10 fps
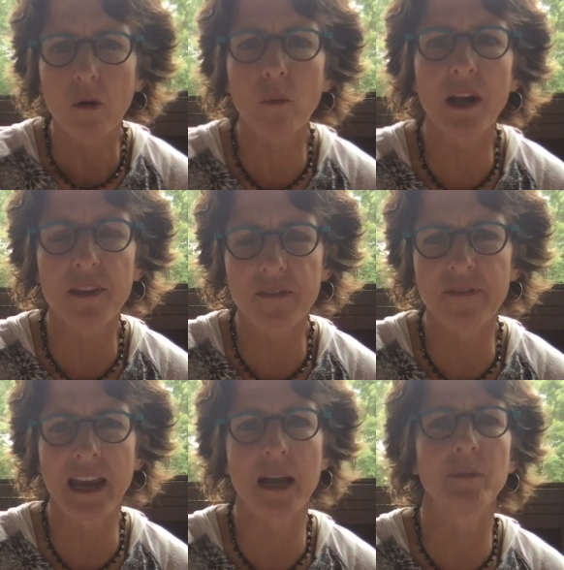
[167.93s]
with
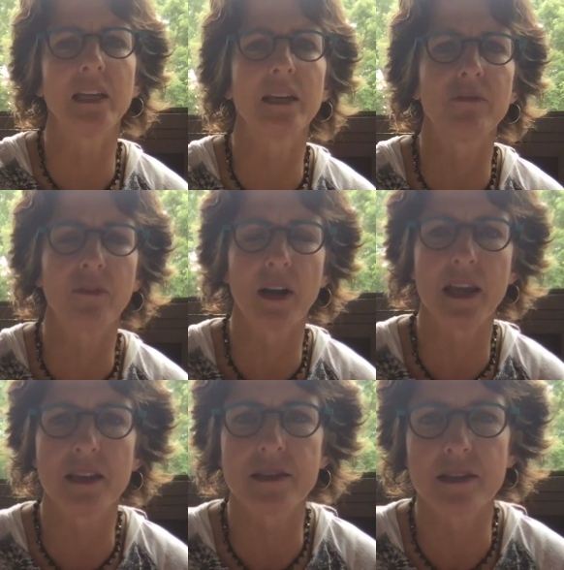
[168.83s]
family and
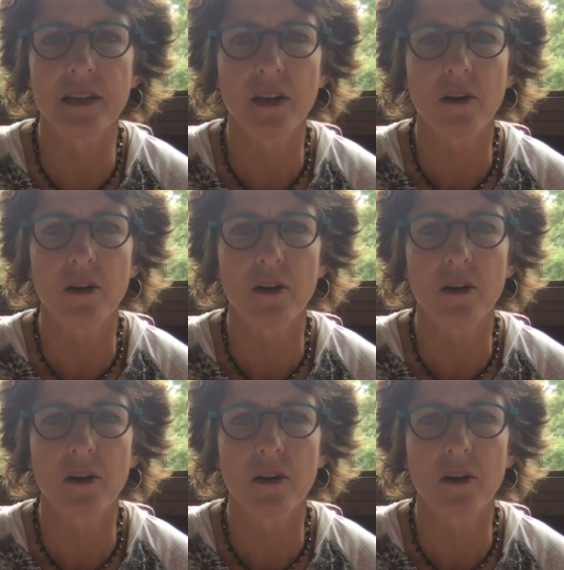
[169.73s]
friends.